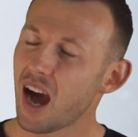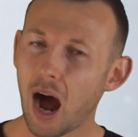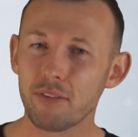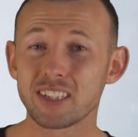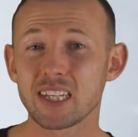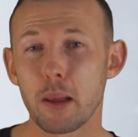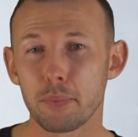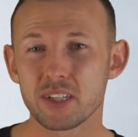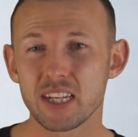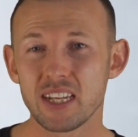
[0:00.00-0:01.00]
Other
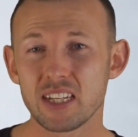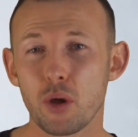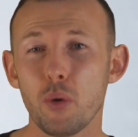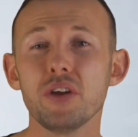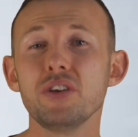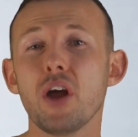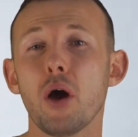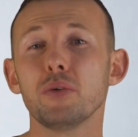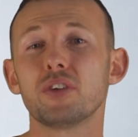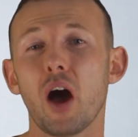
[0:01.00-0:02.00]
celebrities who are
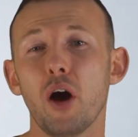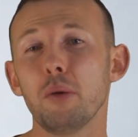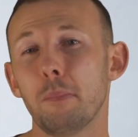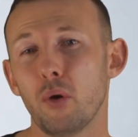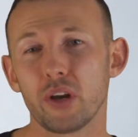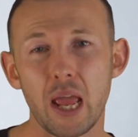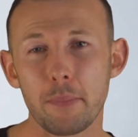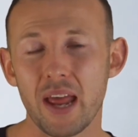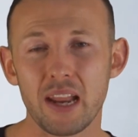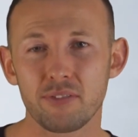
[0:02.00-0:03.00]
known to own Bored
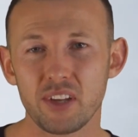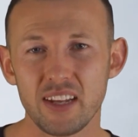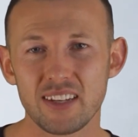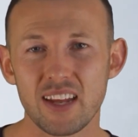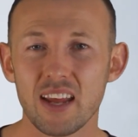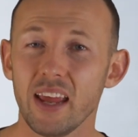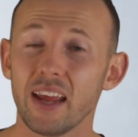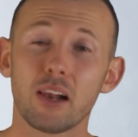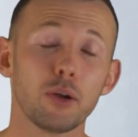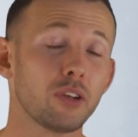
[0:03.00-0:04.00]
Ape NFTs
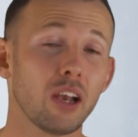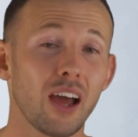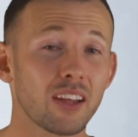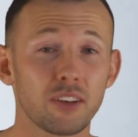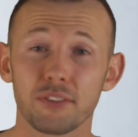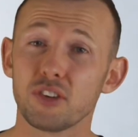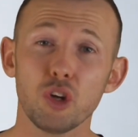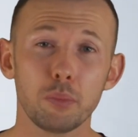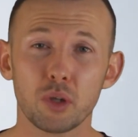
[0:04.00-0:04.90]
include the likes of Snoop